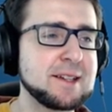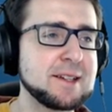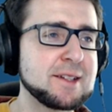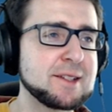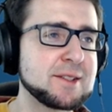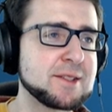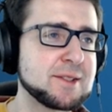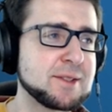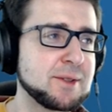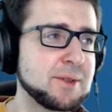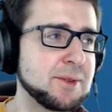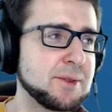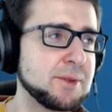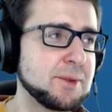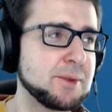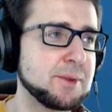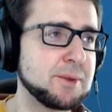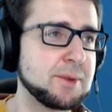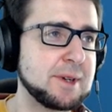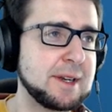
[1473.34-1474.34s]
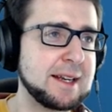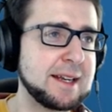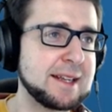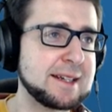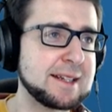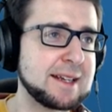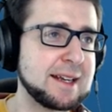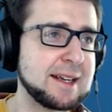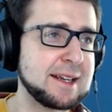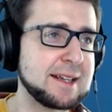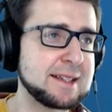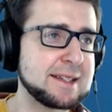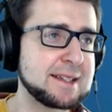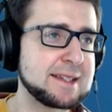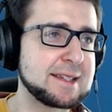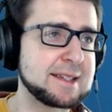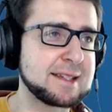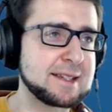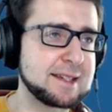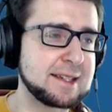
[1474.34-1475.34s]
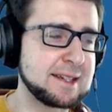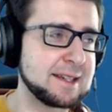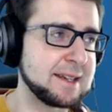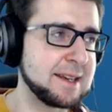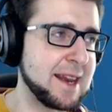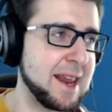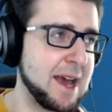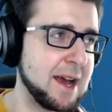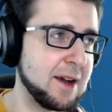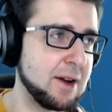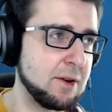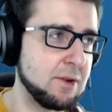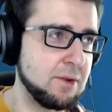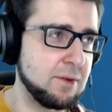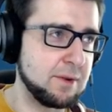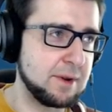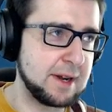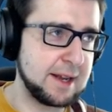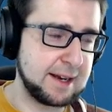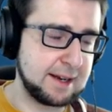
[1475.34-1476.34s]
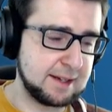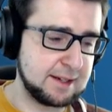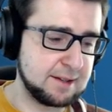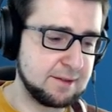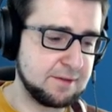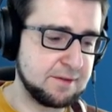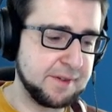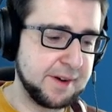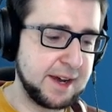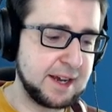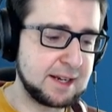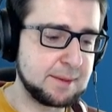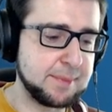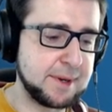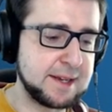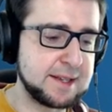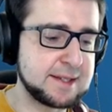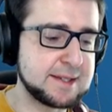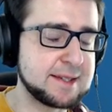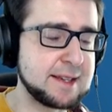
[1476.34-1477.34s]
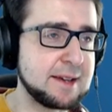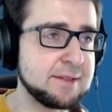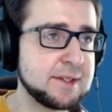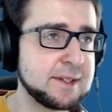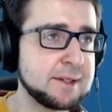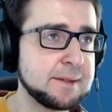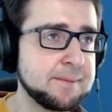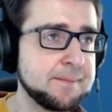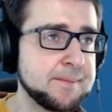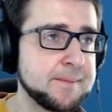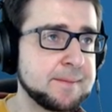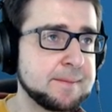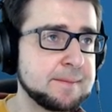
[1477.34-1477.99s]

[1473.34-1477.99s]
So let us now like divide by seven.